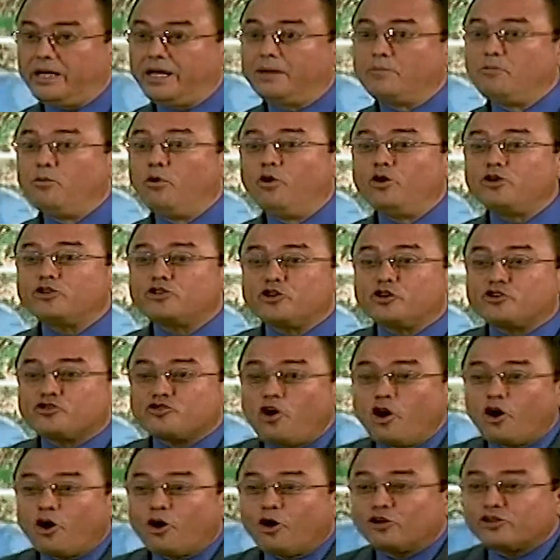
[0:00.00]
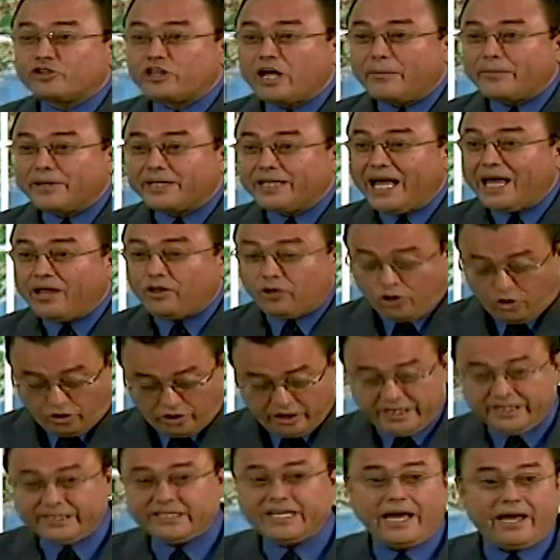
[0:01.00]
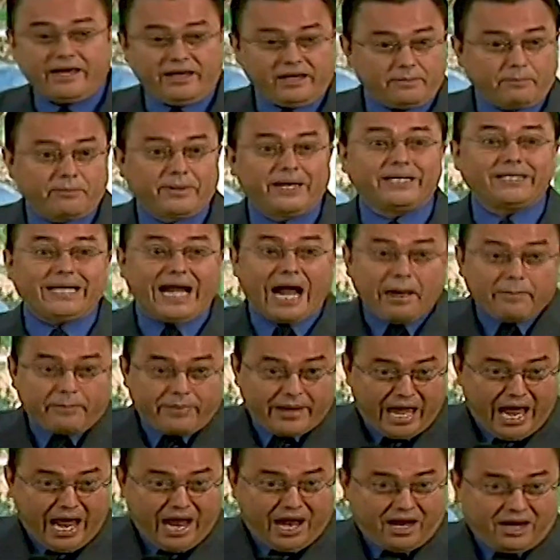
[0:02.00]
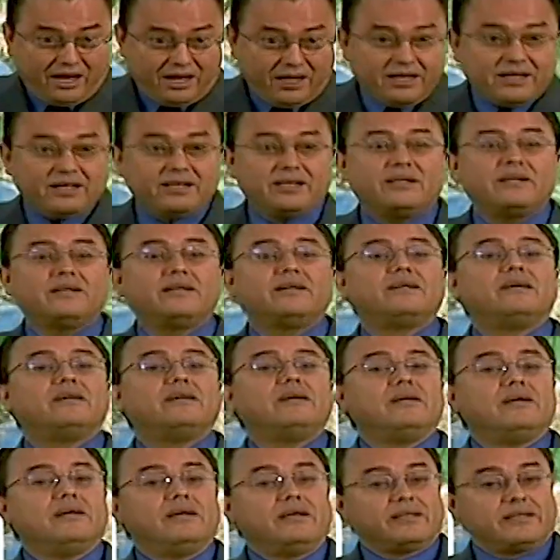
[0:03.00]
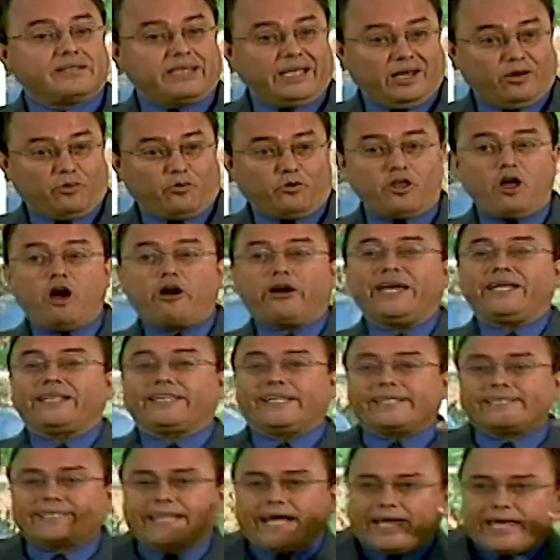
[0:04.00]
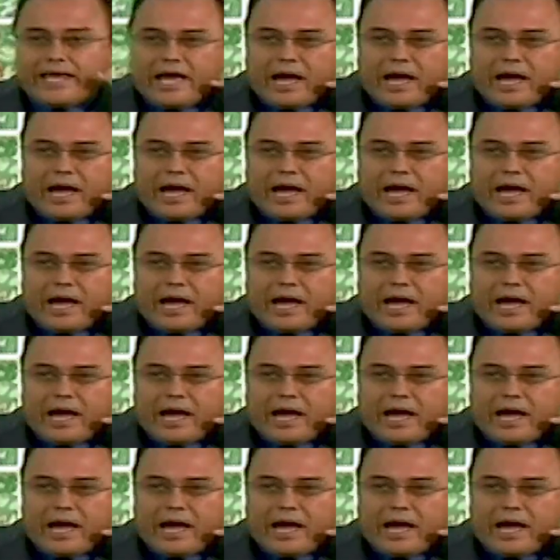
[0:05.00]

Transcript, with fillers: And many are contaminated, it says so right there, looking diligently. Be careful who